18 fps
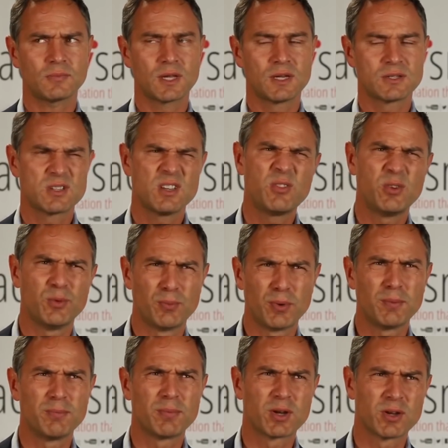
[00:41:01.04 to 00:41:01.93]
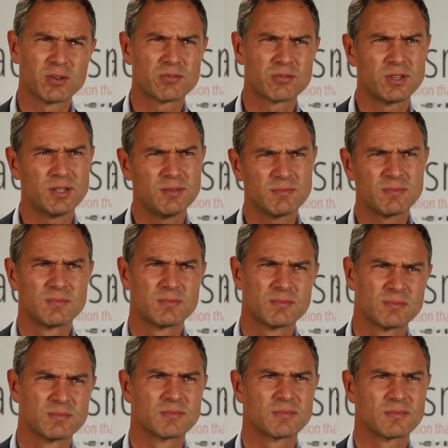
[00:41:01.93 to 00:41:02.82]
So if you bomb a country,
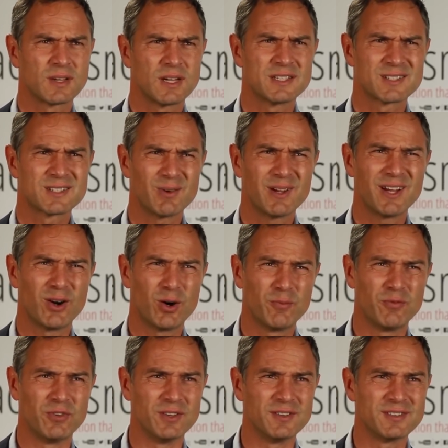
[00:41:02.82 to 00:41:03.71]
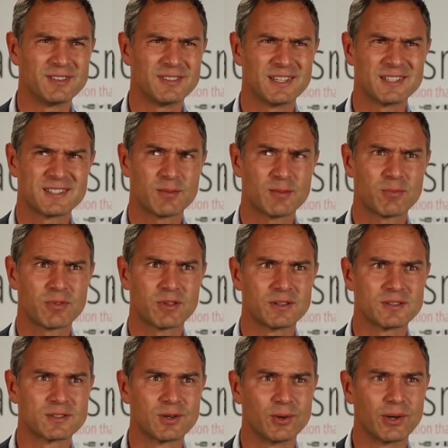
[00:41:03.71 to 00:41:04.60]
it's quite obvious that something
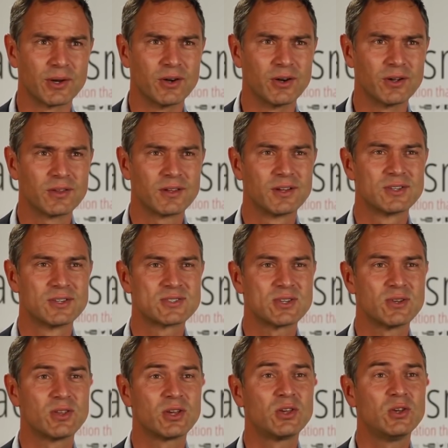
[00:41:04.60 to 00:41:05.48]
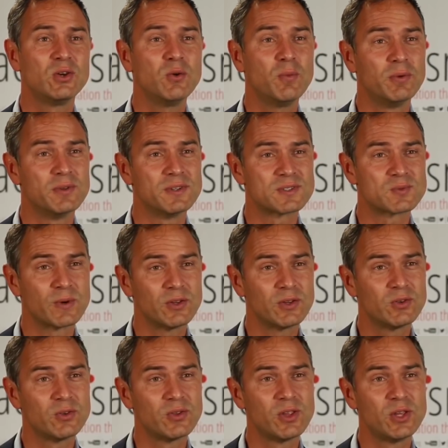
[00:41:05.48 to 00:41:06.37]
is going on. So the Cubans
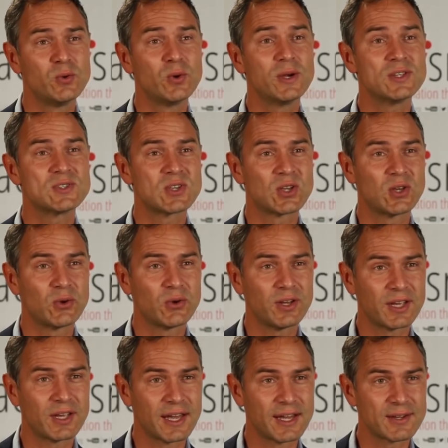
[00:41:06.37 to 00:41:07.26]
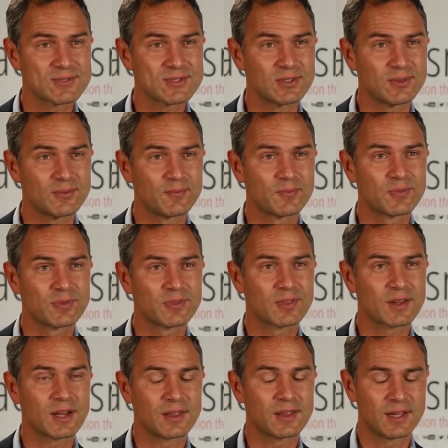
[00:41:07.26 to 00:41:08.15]
went to the UN Security Council,
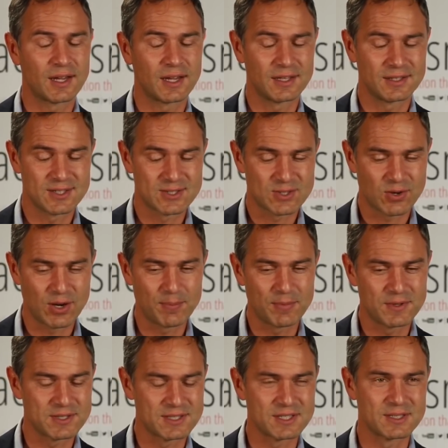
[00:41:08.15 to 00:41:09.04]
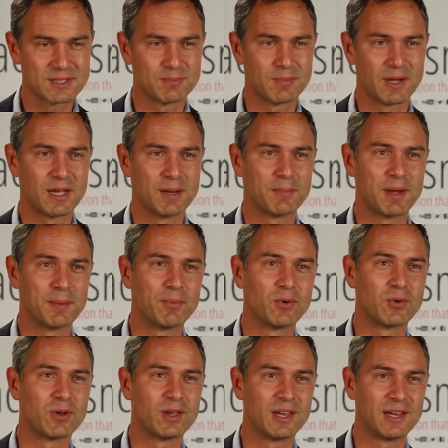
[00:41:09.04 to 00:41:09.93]
and I described this as in my
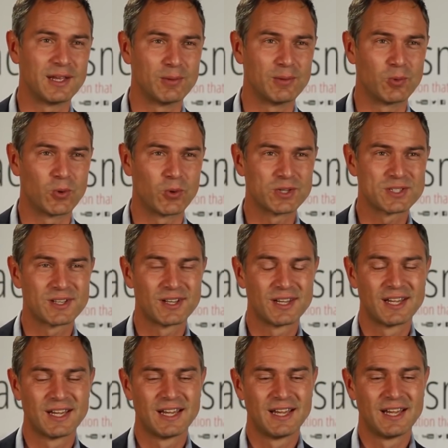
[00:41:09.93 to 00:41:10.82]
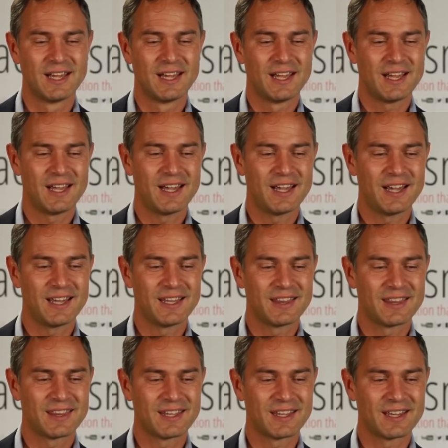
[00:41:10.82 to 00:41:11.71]
book, Illegal Wars.
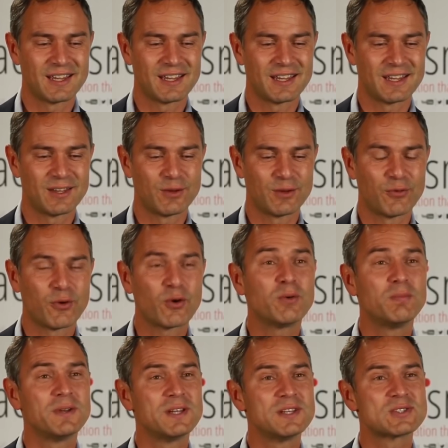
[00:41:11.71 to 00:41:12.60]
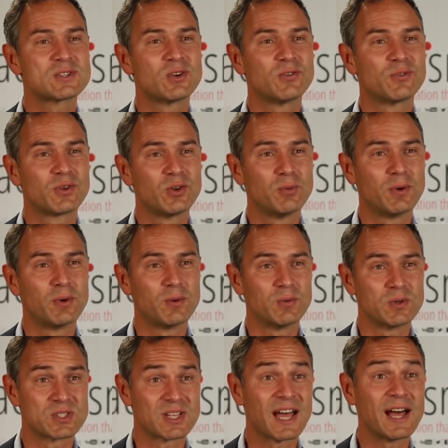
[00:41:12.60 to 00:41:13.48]
And the foreign minister of Cuba
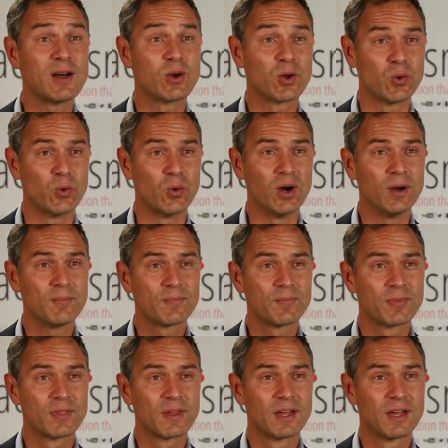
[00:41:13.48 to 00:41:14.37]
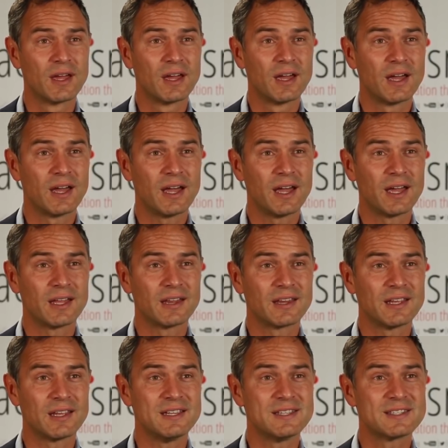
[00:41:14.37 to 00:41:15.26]
was Raul Roa,
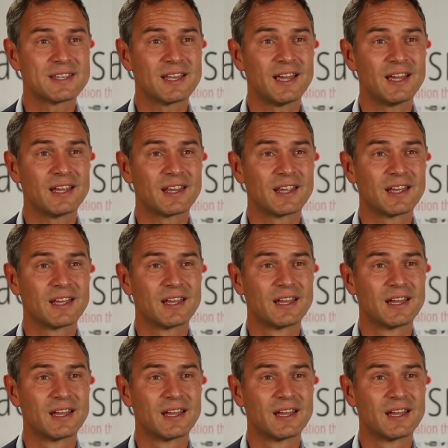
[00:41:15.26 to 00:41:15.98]
and he said,